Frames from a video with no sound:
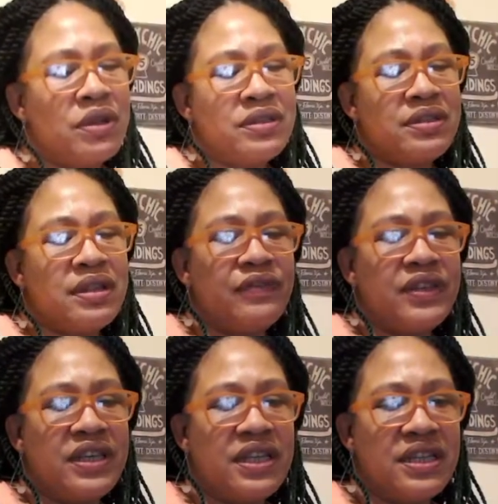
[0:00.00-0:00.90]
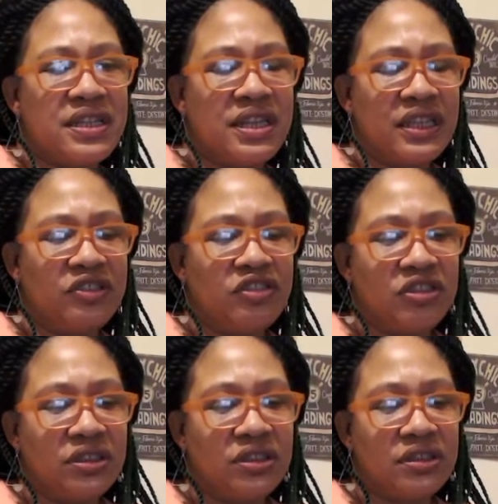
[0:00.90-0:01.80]
stuff to get
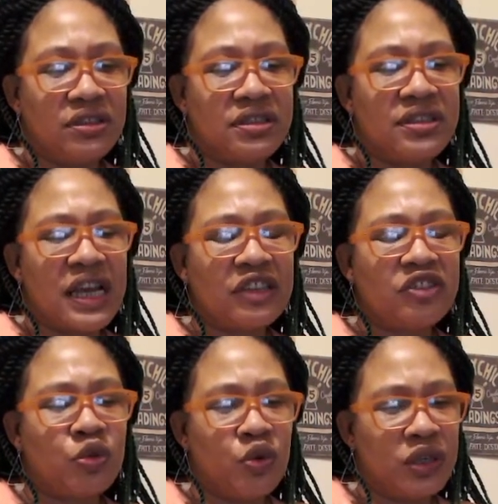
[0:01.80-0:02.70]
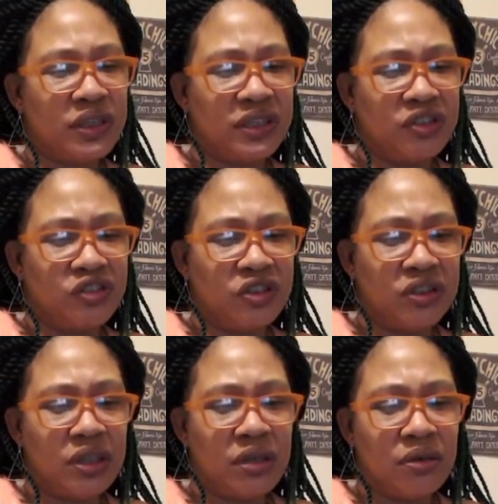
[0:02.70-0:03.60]
attention, sexual attention
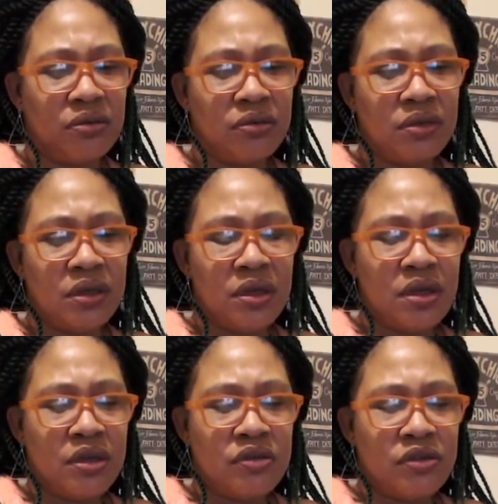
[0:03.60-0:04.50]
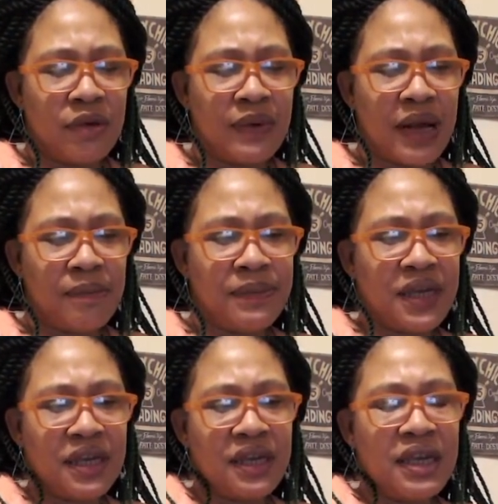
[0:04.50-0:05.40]
though. You know what I
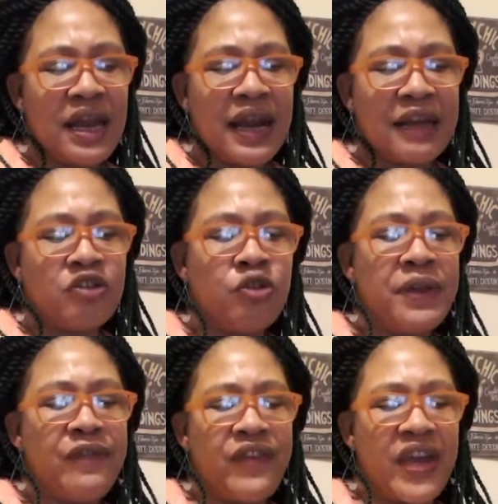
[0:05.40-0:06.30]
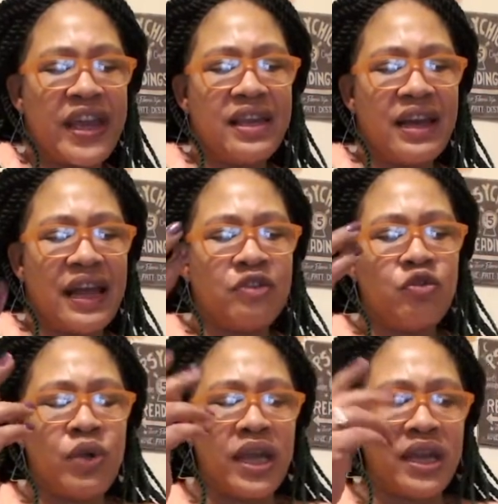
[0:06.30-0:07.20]
mean? Like you be faking like
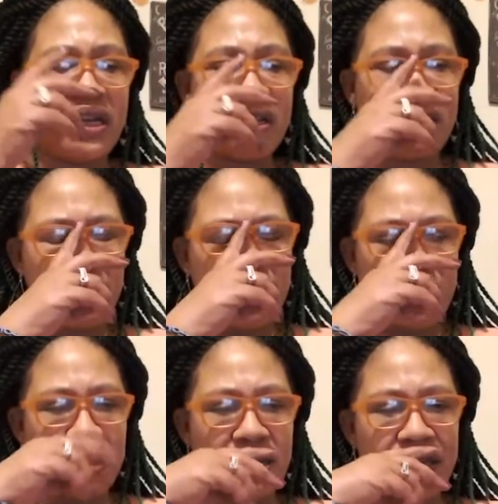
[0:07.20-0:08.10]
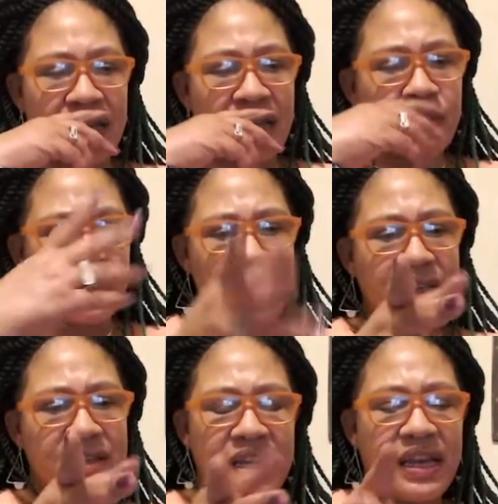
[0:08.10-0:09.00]
you innocent. That's what they
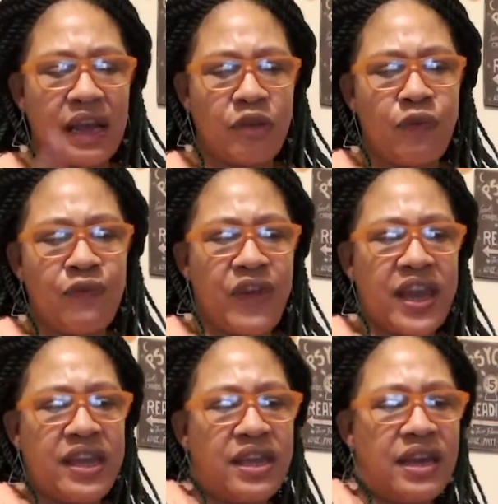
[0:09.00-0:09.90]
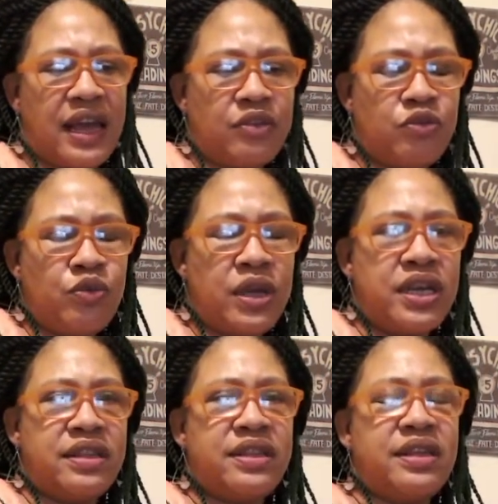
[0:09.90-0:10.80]
seeing, like you faking like you
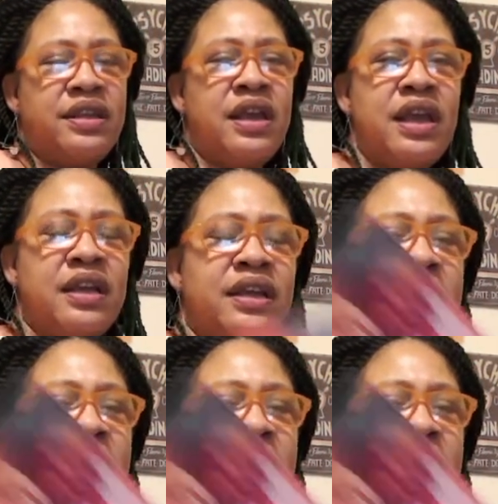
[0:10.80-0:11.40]
innocent. Cause